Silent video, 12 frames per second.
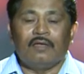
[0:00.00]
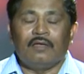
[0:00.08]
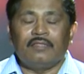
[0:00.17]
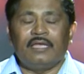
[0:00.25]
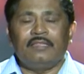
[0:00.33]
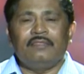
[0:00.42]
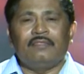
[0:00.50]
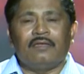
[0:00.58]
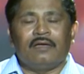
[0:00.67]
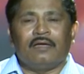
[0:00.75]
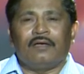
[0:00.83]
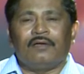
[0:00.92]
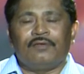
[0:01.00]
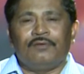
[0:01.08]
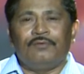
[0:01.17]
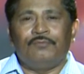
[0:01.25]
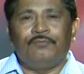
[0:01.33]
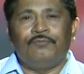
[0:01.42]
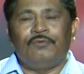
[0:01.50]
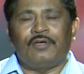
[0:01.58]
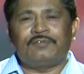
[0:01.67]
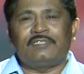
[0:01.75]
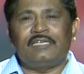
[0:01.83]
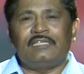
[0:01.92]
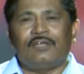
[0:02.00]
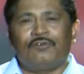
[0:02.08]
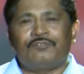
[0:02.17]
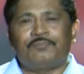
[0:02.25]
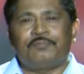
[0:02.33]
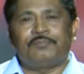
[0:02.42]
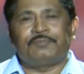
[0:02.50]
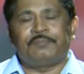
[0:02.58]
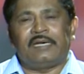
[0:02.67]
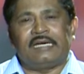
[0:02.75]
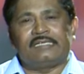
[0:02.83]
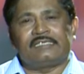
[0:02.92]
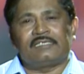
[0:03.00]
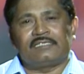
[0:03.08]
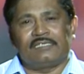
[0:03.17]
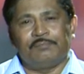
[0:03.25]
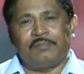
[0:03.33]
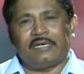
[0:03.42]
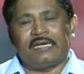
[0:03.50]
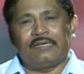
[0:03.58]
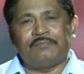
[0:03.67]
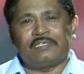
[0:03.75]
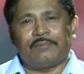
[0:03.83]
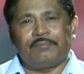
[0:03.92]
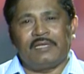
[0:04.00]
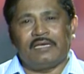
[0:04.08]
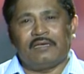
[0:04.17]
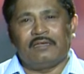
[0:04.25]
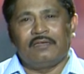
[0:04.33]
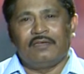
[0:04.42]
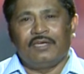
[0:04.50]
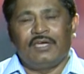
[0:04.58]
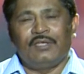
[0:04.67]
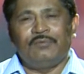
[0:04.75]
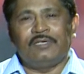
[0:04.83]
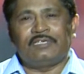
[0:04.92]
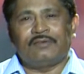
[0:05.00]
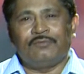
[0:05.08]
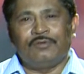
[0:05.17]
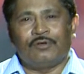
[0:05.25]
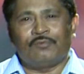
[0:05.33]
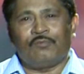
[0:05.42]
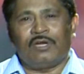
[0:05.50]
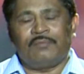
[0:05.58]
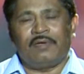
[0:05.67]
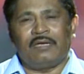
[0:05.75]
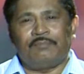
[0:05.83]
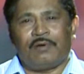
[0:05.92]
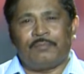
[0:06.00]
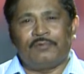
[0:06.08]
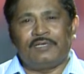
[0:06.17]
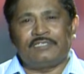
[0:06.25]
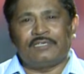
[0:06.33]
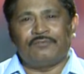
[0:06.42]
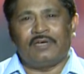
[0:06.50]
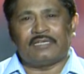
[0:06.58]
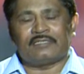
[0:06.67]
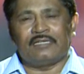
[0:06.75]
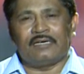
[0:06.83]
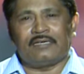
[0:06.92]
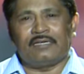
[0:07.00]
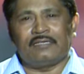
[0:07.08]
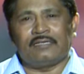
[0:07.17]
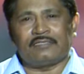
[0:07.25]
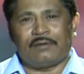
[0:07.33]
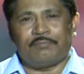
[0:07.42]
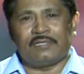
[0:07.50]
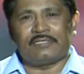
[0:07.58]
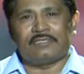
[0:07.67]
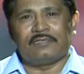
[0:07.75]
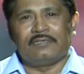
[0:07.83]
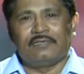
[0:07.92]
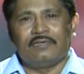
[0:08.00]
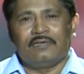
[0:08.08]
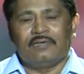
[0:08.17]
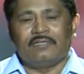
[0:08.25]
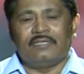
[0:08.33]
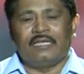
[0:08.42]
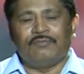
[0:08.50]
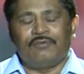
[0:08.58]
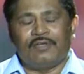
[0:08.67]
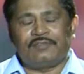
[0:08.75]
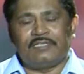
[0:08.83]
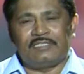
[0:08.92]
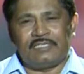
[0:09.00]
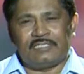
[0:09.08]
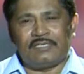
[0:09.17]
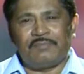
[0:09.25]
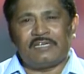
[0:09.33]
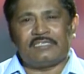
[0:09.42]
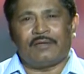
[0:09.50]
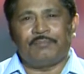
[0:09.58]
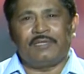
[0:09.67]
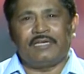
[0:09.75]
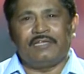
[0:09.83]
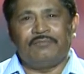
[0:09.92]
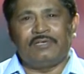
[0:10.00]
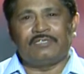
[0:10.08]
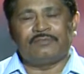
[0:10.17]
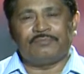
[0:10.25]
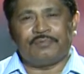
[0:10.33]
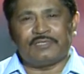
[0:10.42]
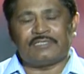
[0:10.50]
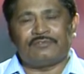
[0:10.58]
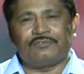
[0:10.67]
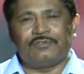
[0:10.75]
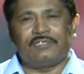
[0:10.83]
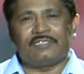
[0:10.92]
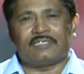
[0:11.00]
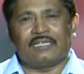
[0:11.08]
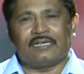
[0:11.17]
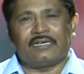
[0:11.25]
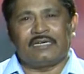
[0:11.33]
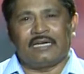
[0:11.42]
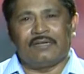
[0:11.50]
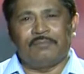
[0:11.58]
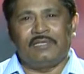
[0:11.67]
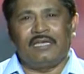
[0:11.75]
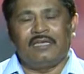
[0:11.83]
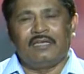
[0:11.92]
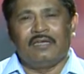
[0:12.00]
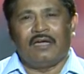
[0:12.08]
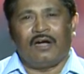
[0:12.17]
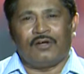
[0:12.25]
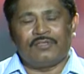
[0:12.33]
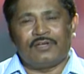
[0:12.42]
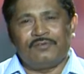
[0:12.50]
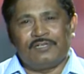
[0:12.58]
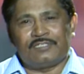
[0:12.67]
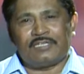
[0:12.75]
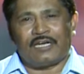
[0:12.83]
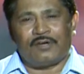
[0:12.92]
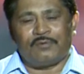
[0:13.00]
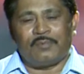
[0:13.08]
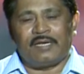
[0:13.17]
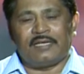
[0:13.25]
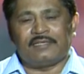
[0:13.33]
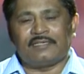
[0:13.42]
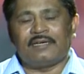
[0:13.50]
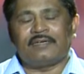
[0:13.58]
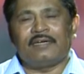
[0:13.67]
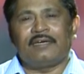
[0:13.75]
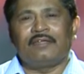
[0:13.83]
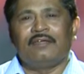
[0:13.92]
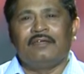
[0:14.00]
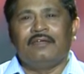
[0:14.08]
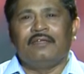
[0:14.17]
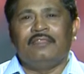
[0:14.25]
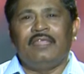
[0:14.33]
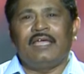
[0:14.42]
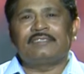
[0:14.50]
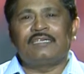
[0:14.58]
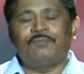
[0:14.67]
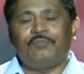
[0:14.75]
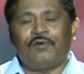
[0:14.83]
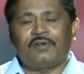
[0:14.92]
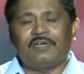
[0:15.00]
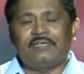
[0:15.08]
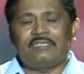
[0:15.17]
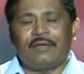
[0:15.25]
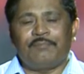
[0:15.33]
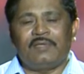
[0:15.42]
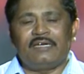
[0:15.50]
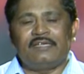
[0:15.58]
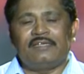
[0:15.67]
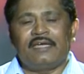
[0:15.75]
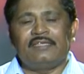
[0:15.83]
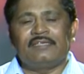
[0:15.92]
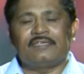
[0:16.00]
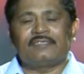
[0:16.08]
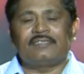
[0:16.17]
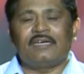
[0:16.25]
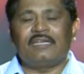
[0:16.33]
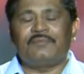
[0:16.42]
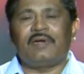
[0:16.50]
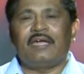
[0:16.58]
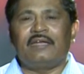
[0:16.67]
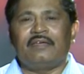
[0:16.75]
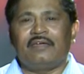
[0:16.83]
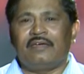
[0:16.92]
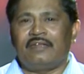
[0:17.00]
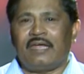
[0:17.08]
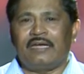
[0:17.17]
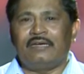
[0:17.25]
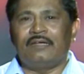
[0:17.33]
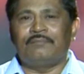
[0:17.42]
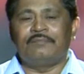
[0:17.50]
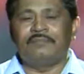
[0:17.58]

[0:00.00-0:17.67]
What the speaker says: Then we have seen now friends simple random sampling, in which without modifying population we are selecting the samples. Then we have seen systematic sampling, in which first unit is selected randomly, other units are automatically selected. Next important sampling design is a stratified random